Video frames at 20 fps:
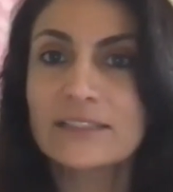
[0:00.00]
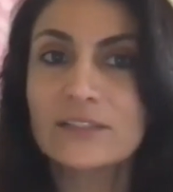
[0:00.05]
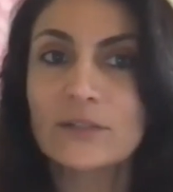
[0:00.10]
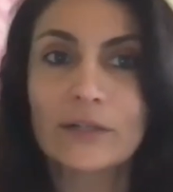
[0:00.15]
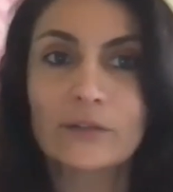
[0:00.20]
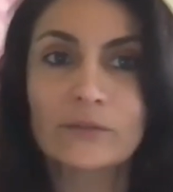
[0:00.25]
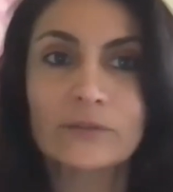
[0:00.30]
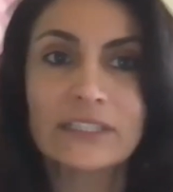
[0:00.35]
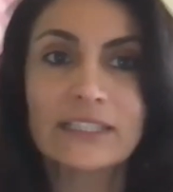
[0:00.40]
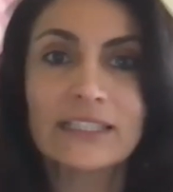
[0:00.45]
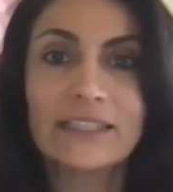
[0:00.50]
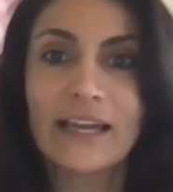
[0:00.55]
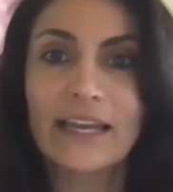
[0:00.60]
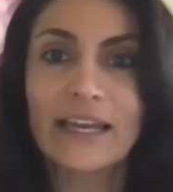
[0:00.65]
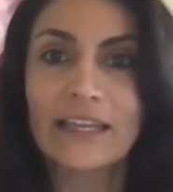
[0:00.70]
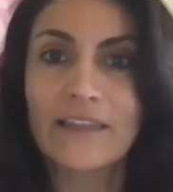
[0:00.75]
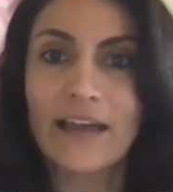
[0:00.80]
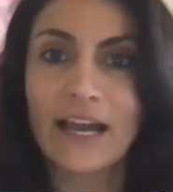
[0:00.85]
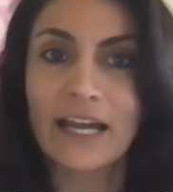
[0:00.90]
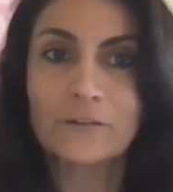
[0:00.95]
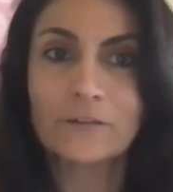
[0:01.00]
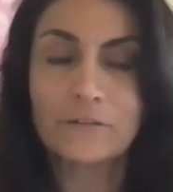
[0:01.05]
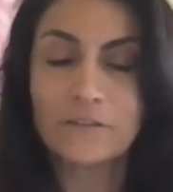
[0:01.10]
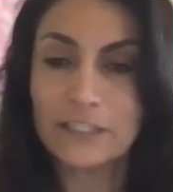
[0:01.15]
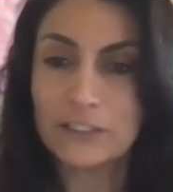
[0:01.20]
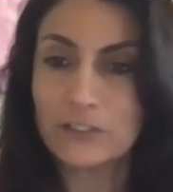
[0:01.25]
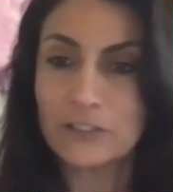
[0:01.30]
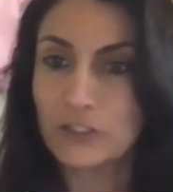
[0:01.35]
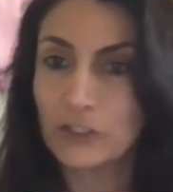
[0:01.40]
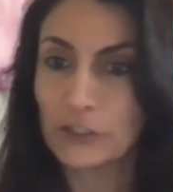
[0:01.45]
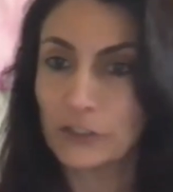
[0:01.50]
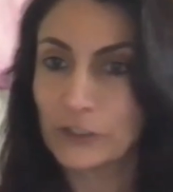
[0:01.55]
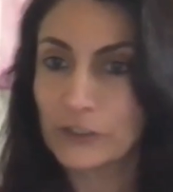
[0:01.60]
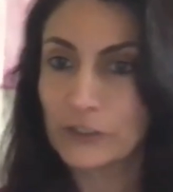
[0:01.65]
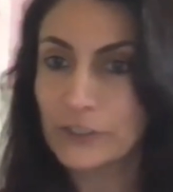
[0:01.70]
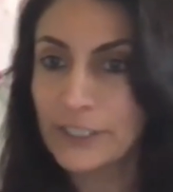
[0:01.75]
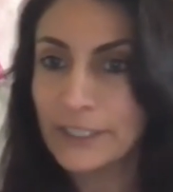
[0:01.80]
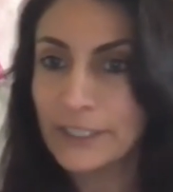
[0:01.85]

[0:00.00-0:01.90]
So I really like that feature.